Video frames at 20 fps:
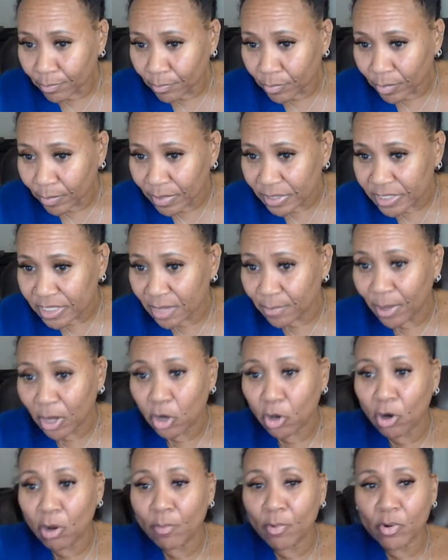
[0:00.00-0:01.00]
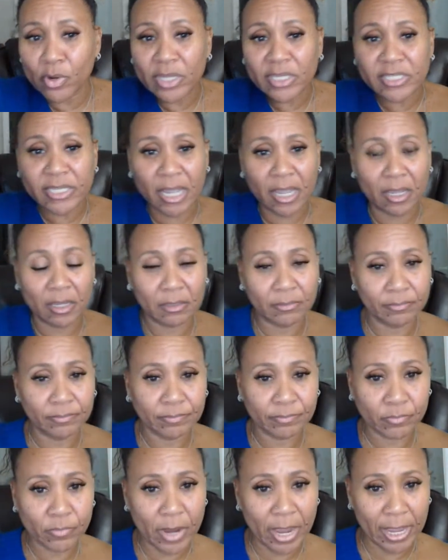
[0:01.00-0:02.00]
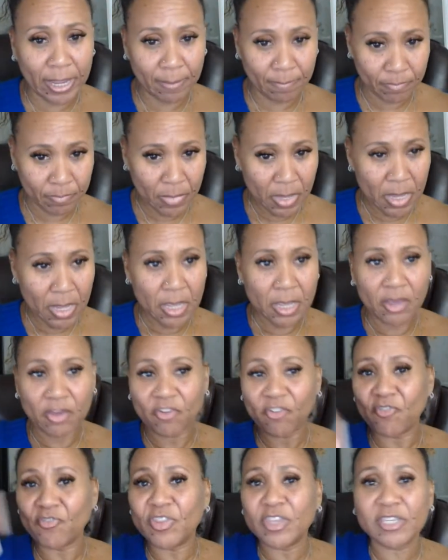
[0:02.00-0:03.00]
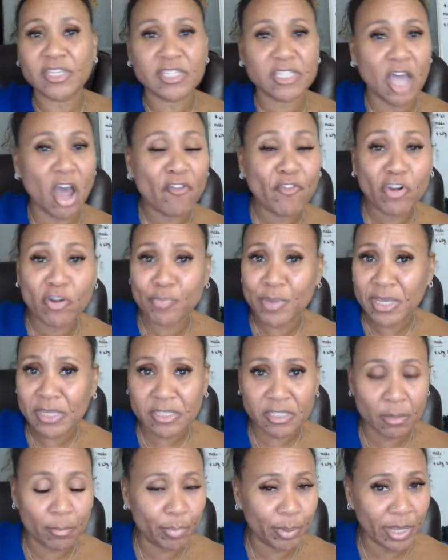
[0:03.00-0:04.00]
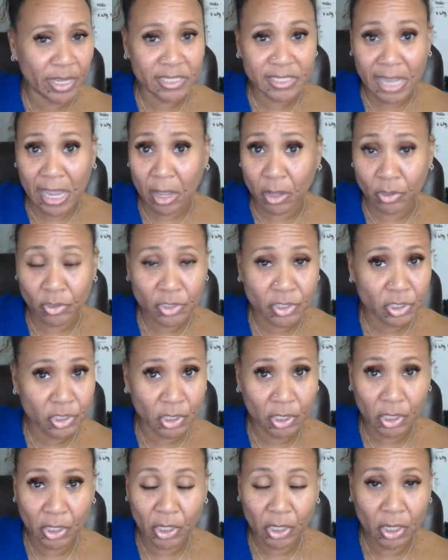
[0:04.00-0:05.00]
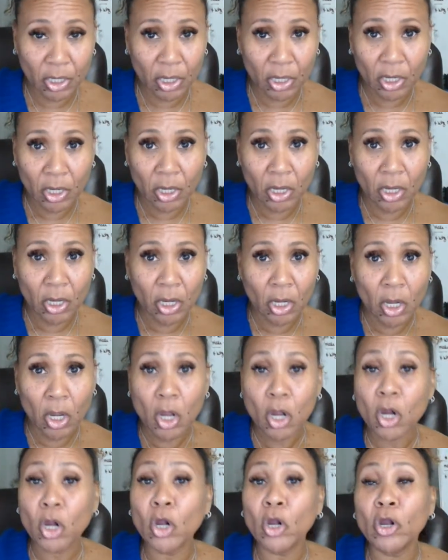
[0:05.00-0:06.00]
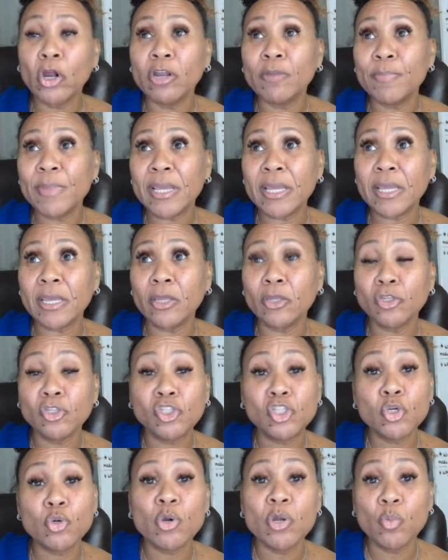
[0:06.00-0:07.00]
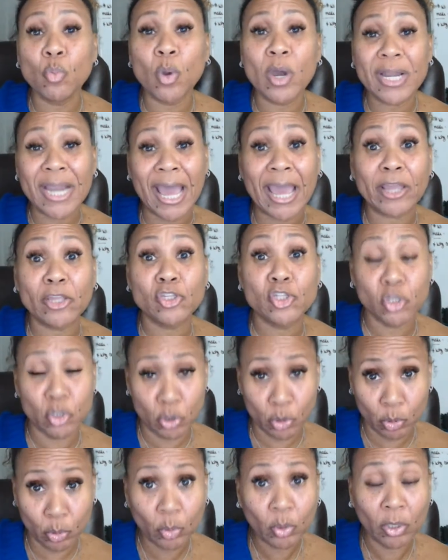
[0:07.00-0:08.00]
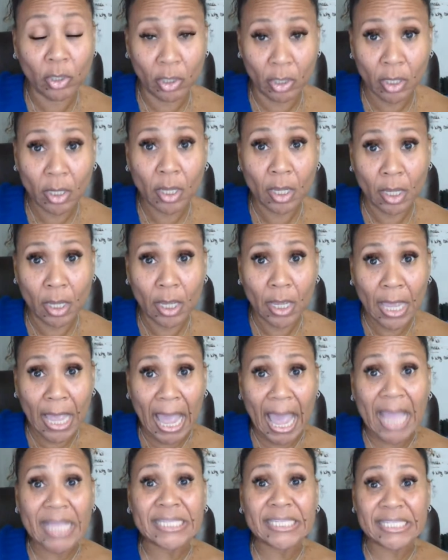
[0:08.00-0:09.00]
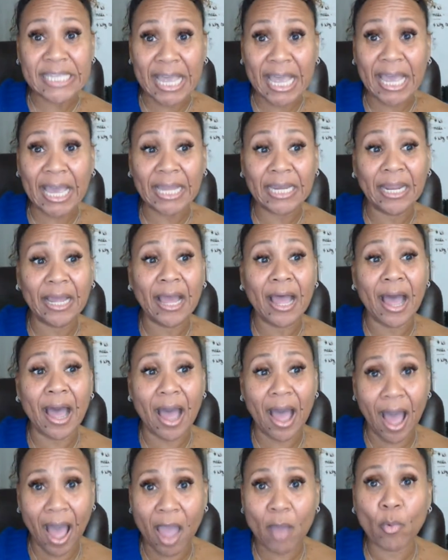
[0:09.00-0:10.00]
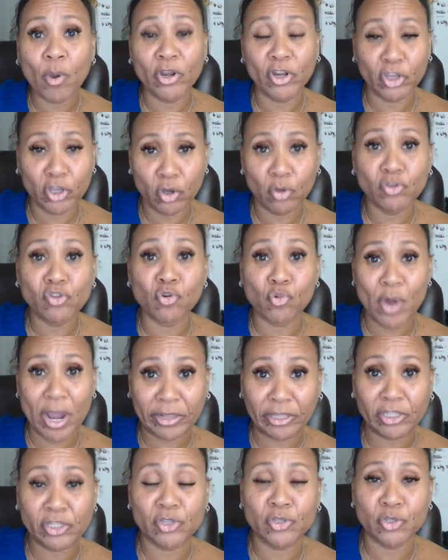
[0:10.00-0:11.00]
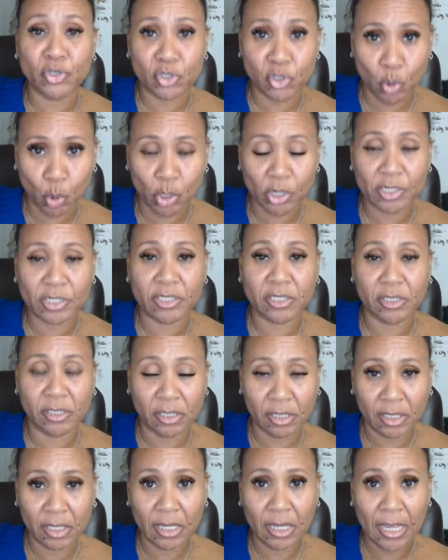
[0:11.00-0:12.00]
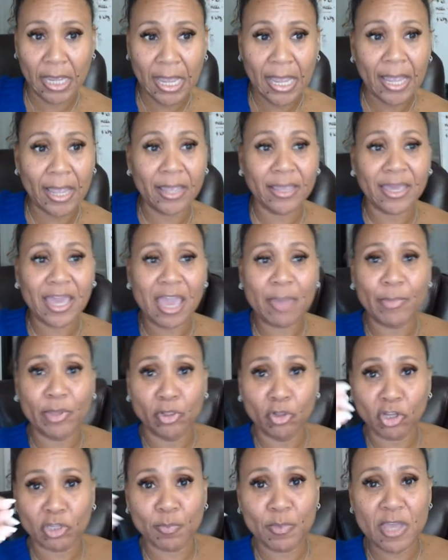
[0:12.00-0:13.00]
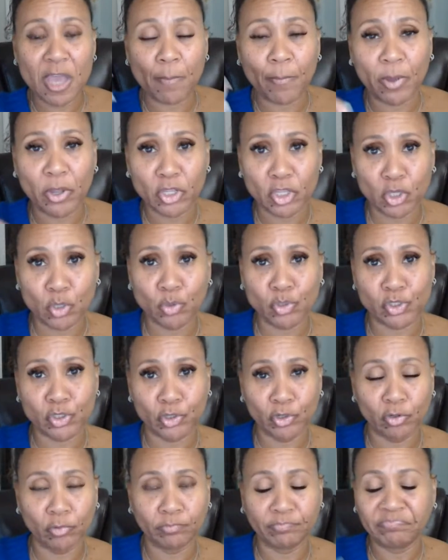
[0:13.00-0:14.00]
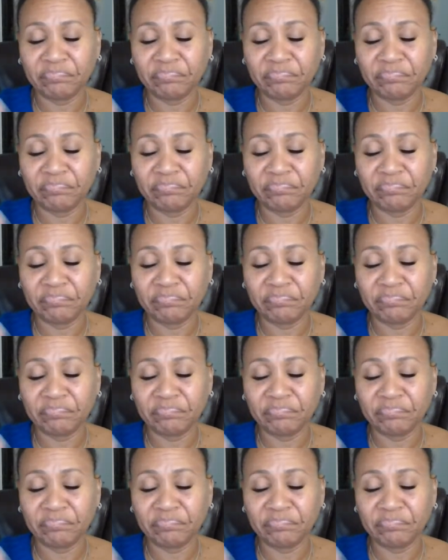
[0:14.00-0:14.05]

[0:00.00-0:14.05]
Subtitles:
Let me see, my girl Marissa, right? Discovered me someplace else, heard me doing what I do, and said, I want to go directly to the source, and came and looked me up on YouTube.